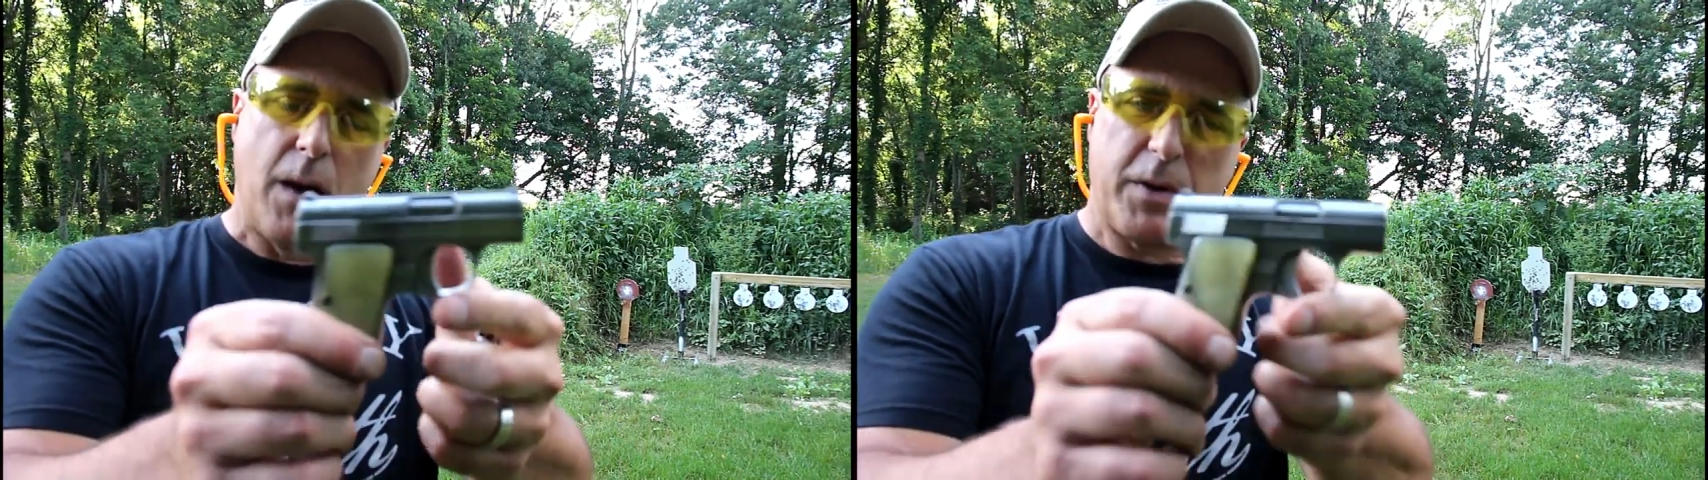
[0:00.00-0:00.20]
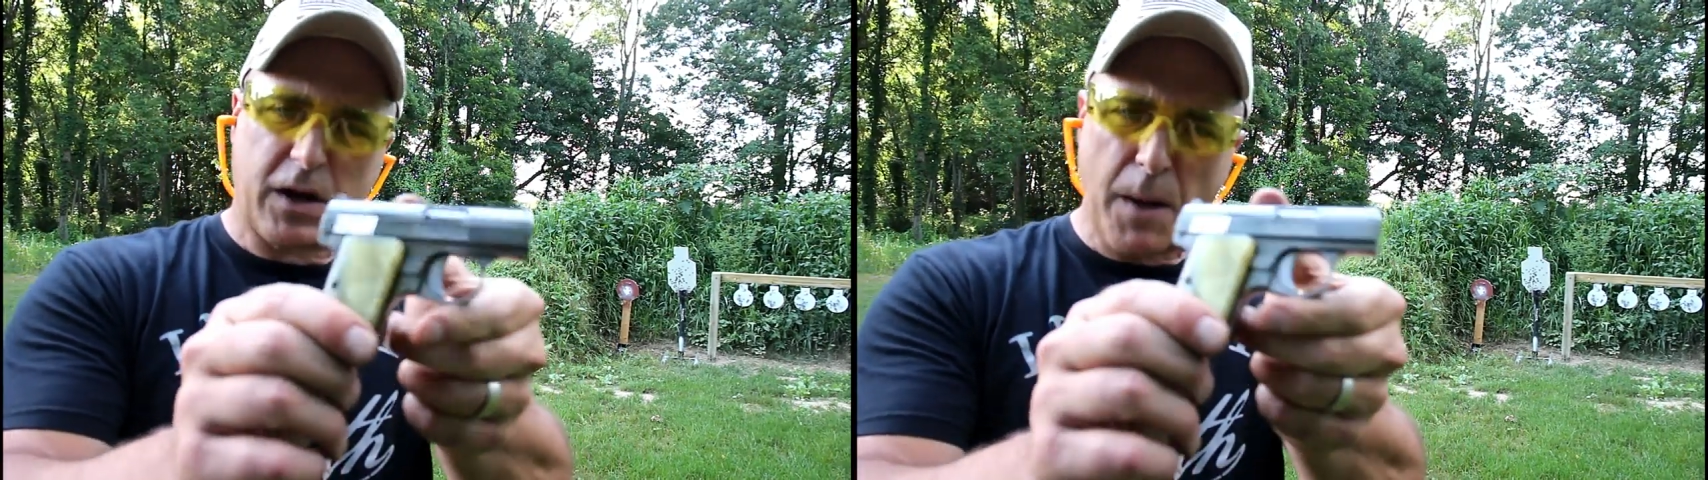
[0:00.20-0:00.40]

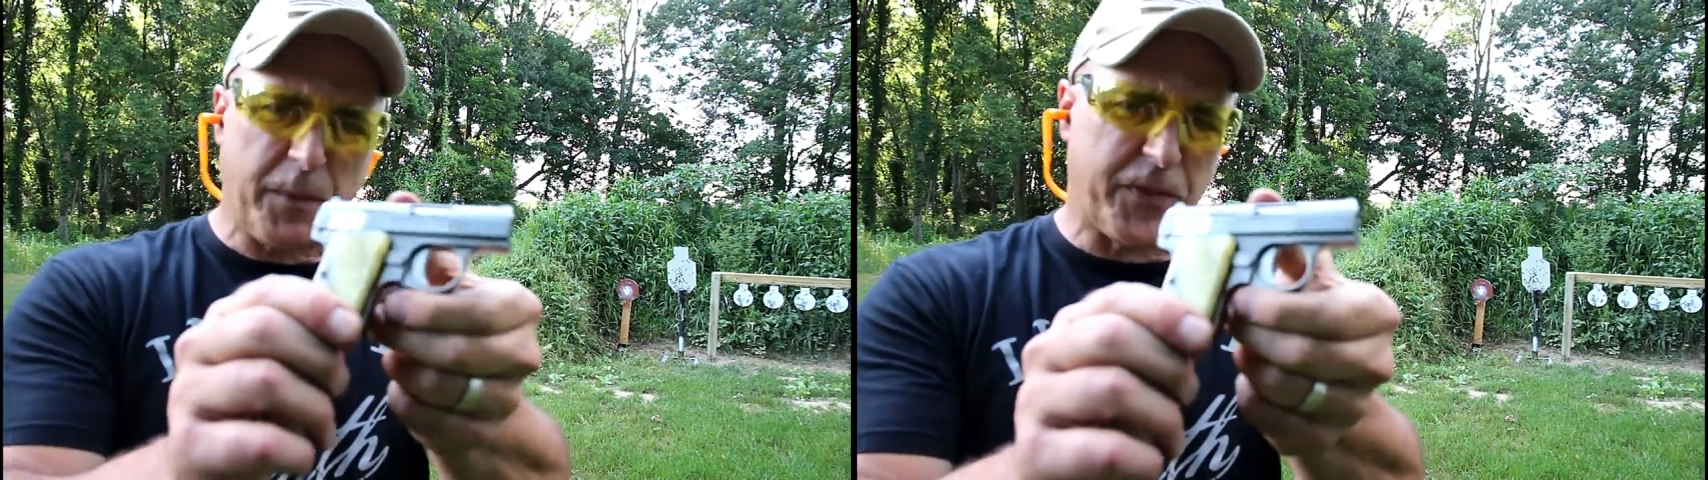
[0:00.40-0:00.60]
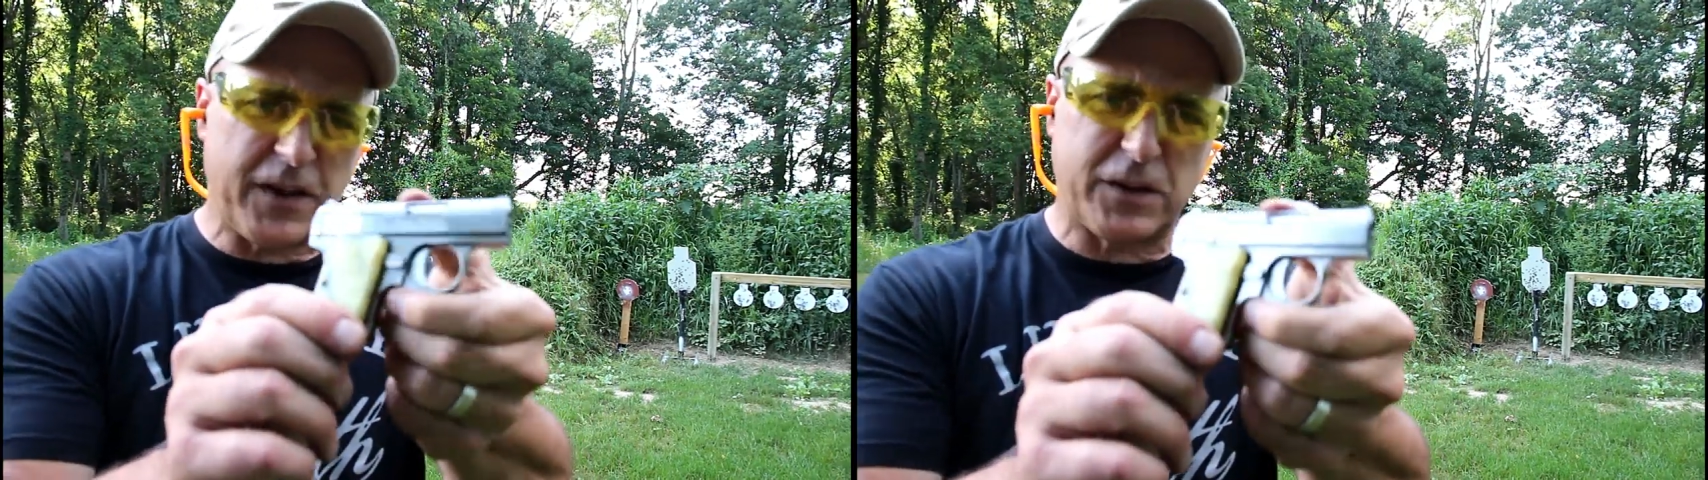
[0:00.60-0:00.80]
But a
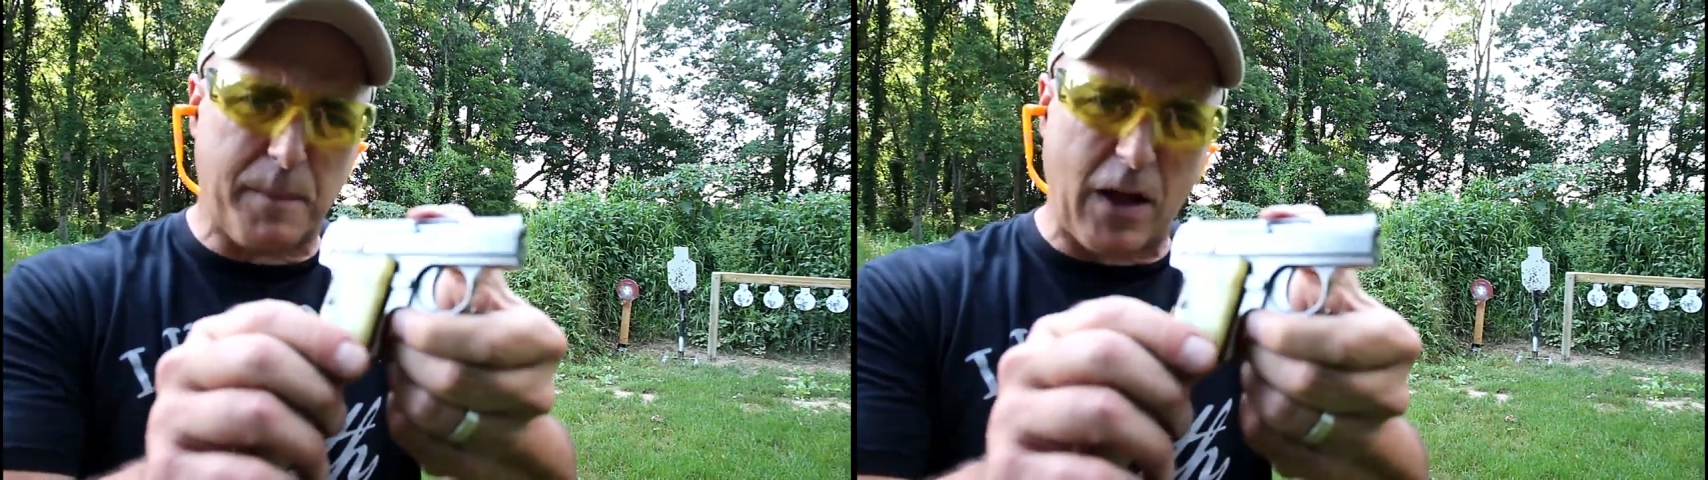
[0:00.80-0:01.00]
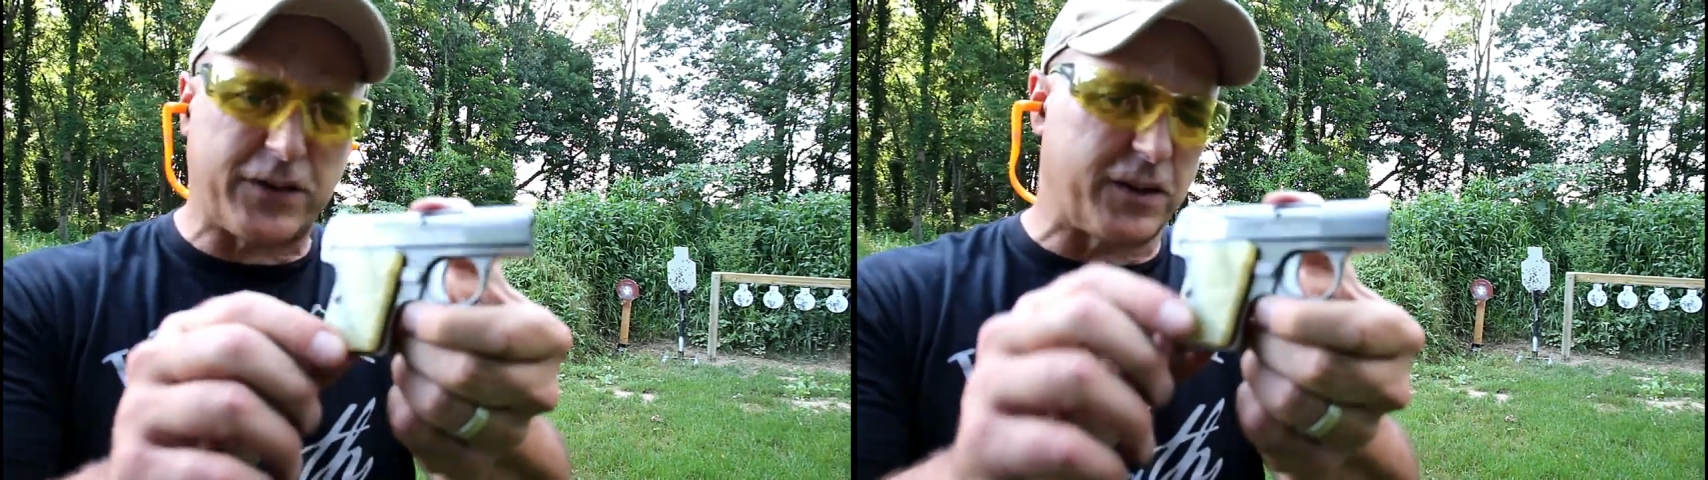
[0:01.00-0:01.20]
couple things
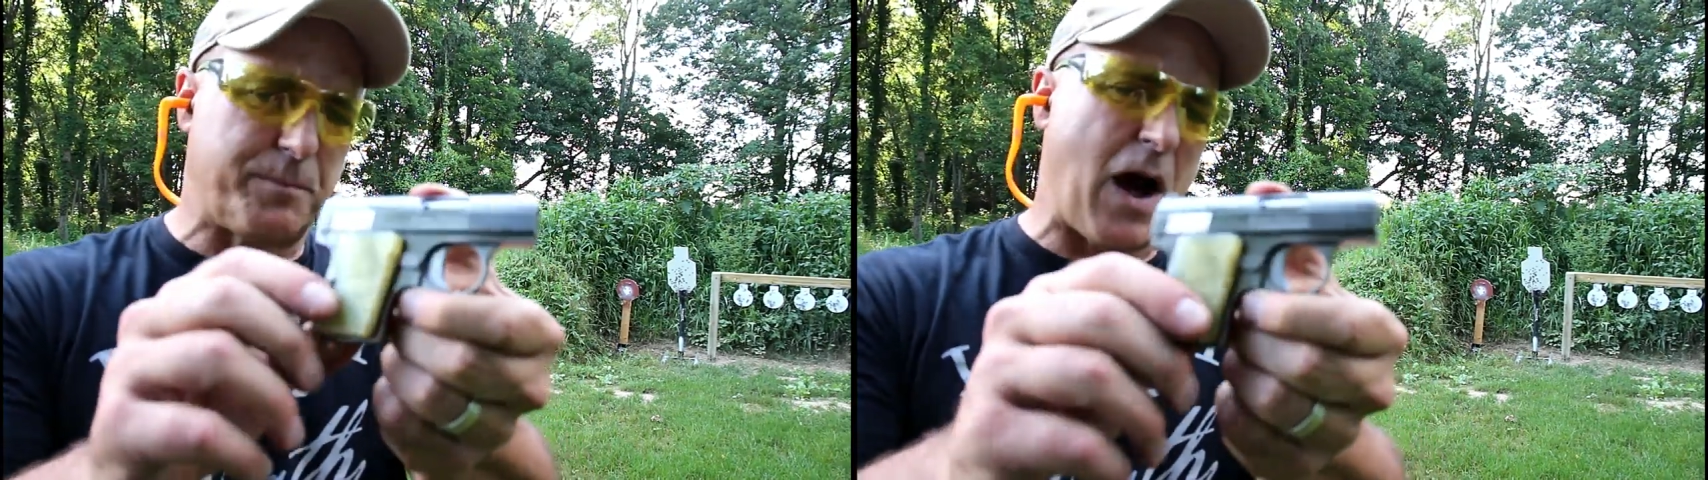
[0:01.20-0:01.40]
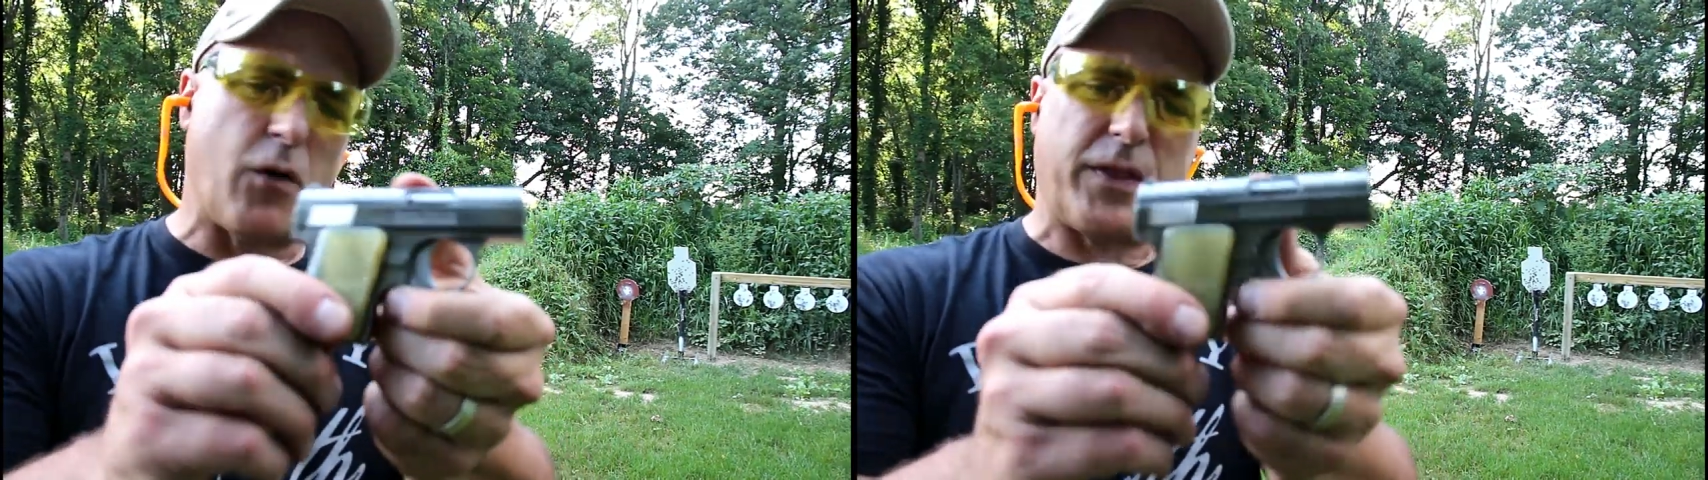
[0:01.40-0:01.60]
about this
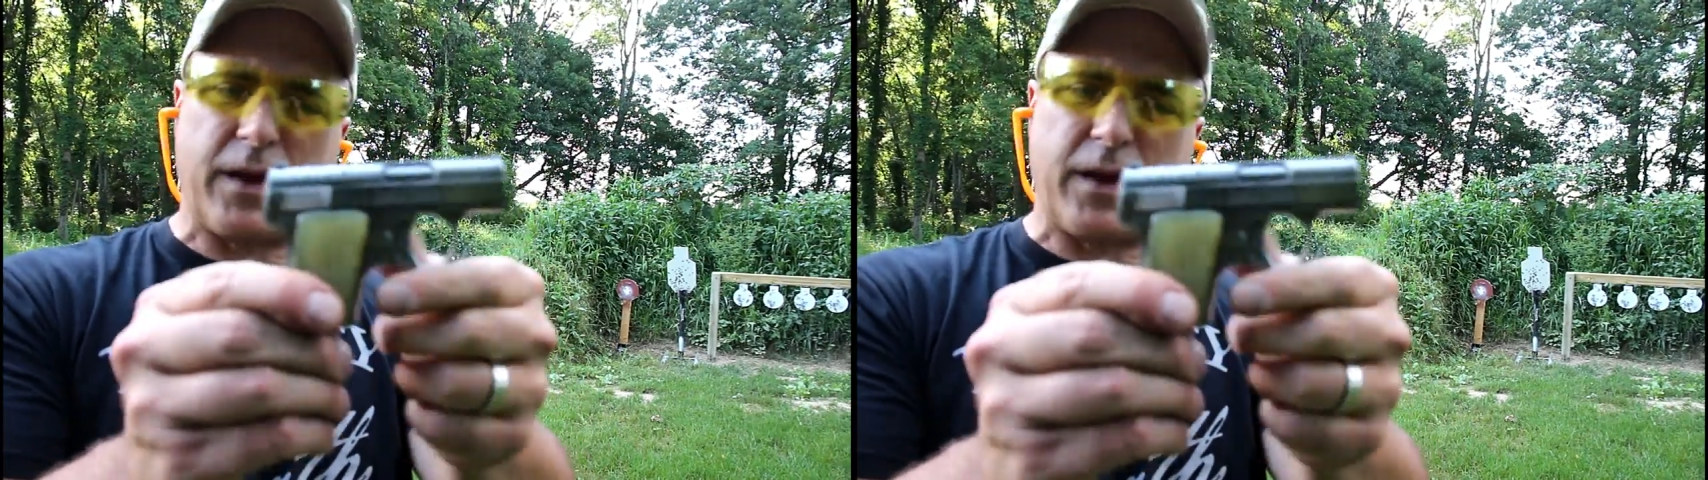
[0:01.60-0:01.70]
Bauer.